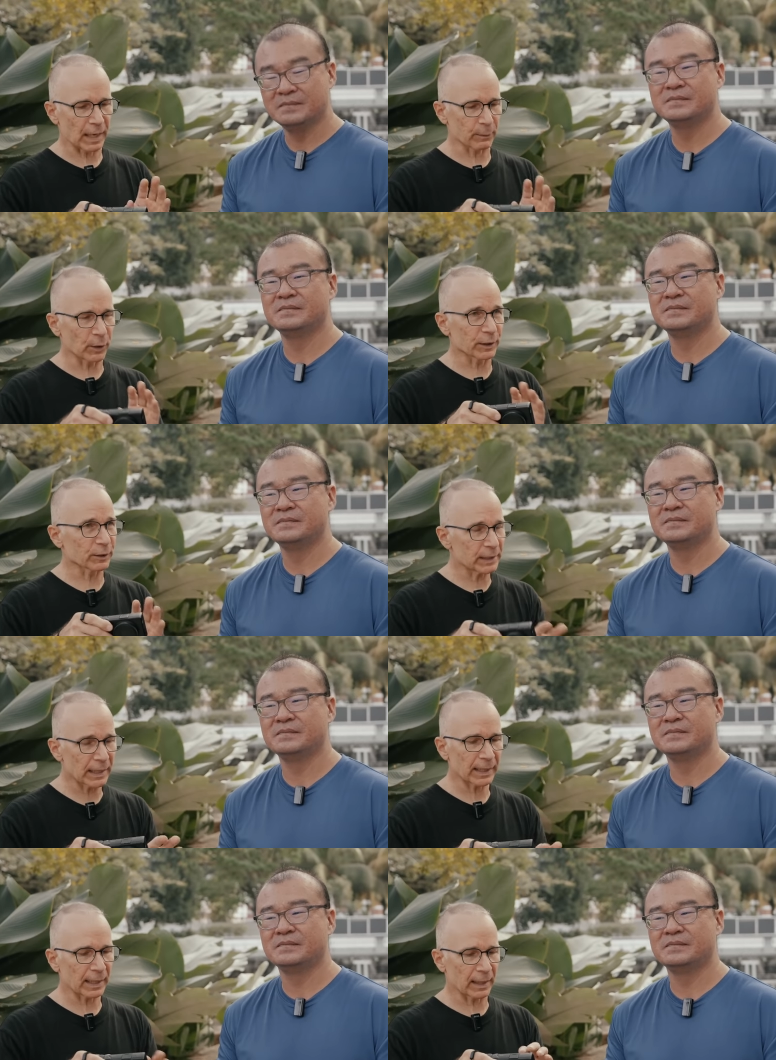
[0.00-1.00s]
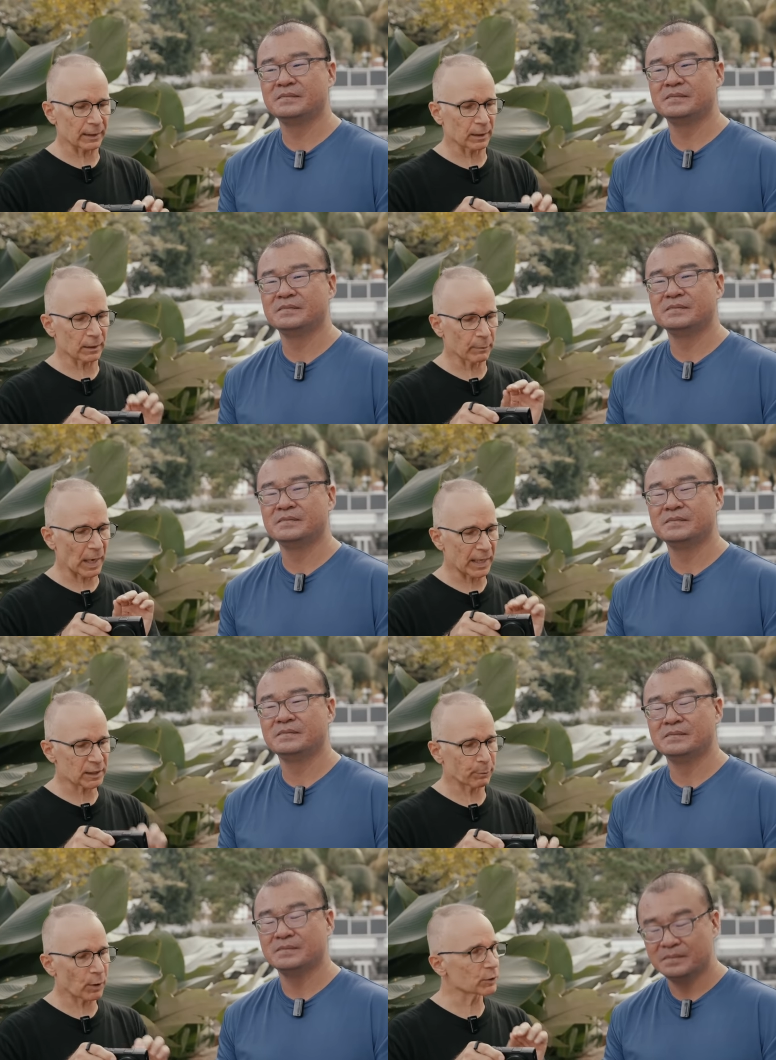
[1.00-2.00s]
Speaker 1: that I'm going to take and my
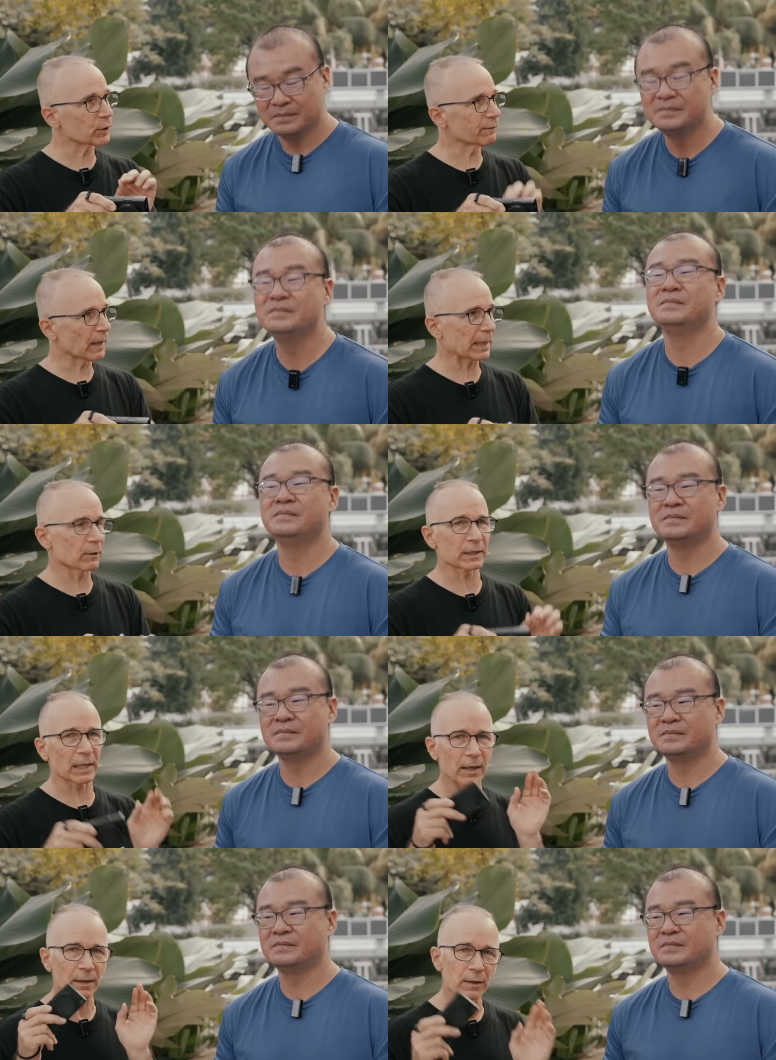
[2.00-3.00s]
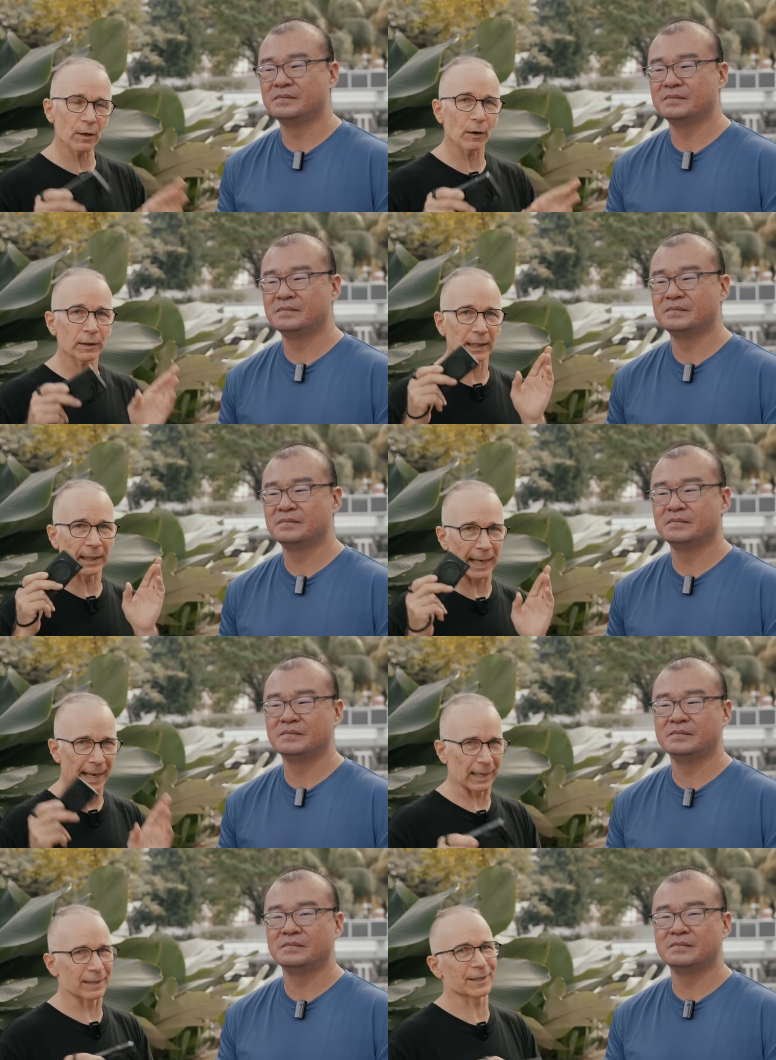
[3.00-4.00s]
exposure values and nothing
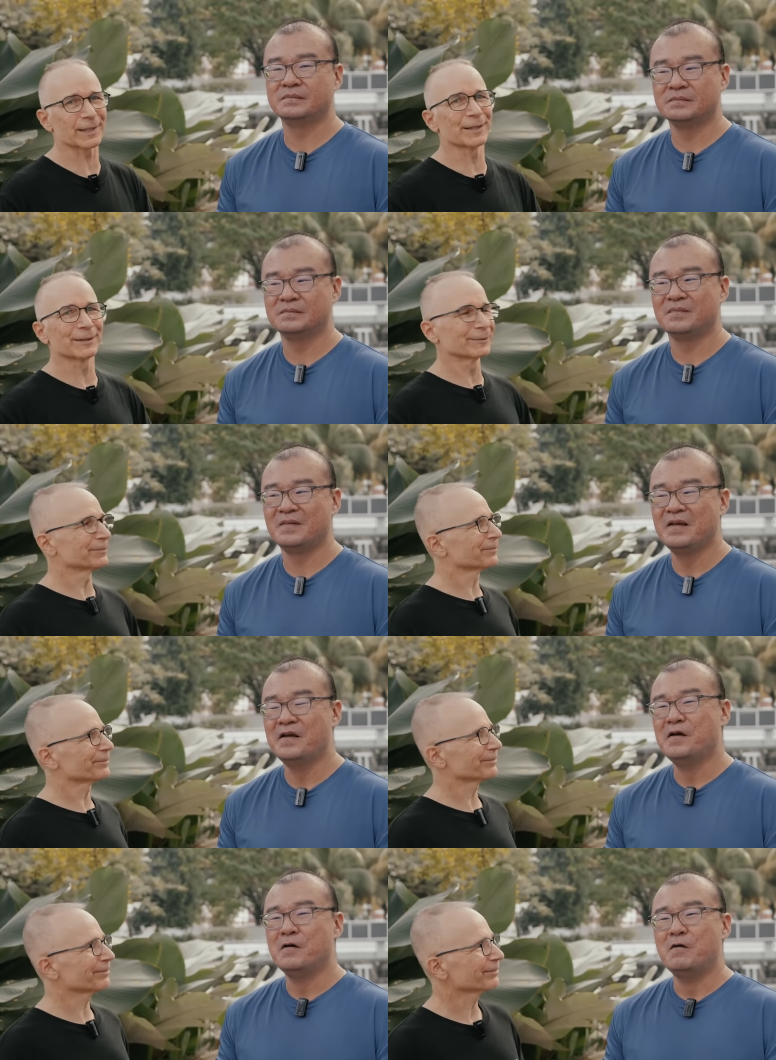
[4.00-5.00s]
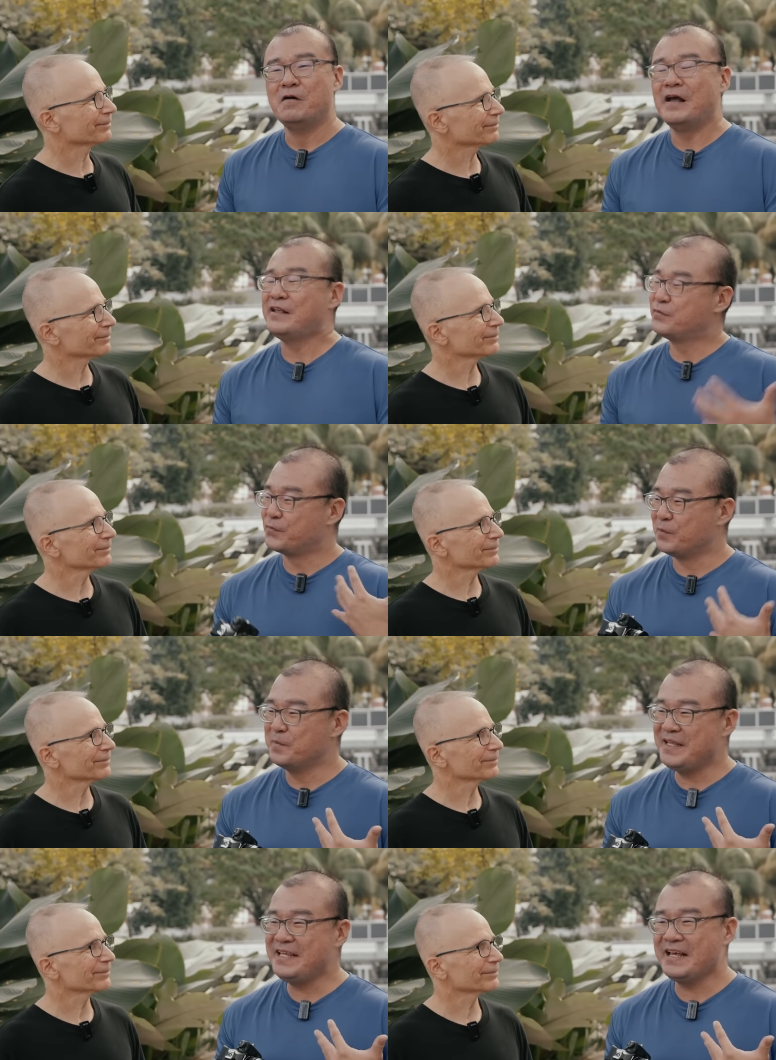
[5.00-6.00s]
else.
Speaker 2: As for
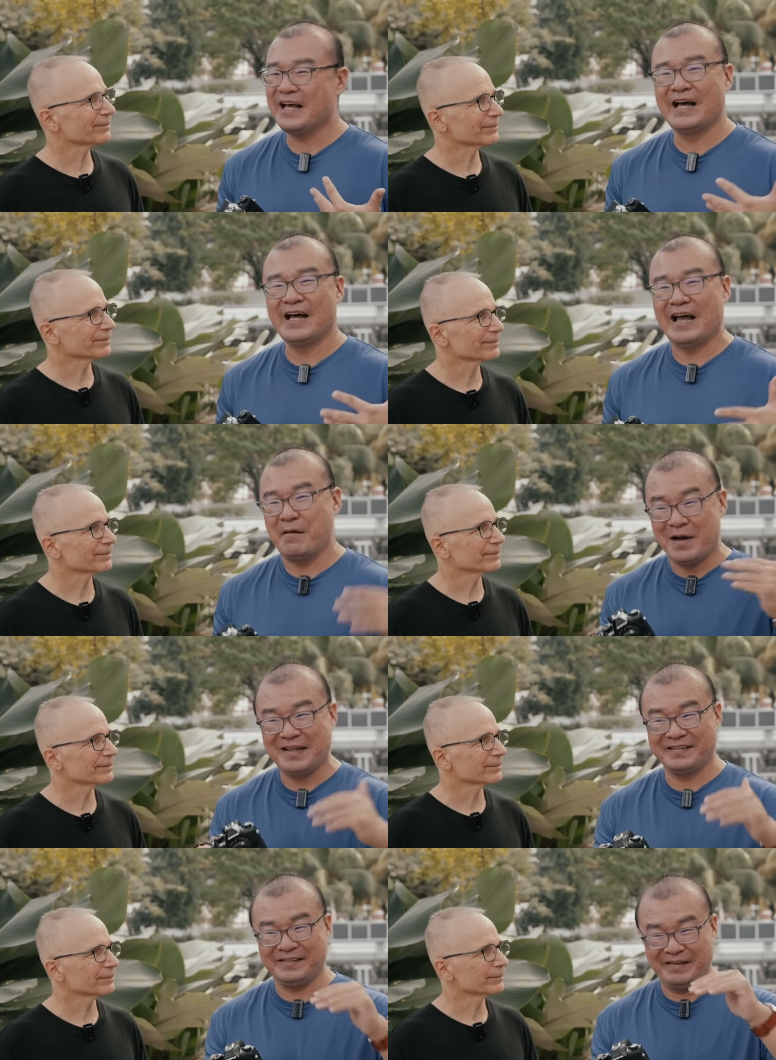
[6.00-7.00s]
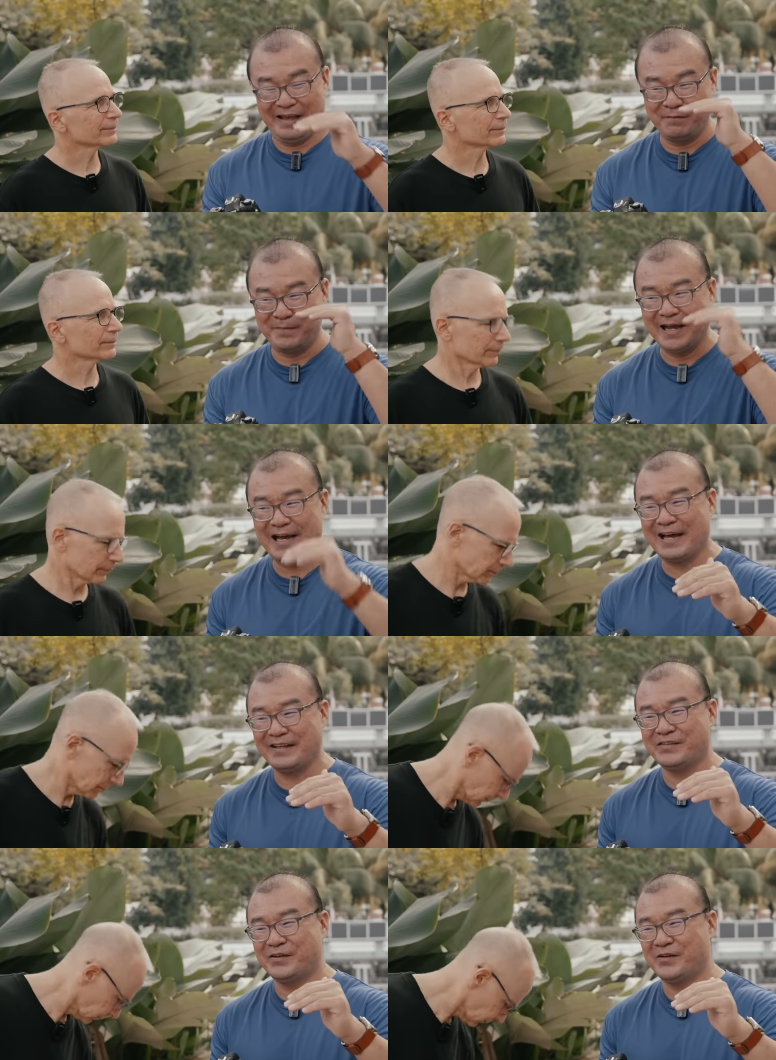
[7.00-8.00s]
me, uh, I must have my eyes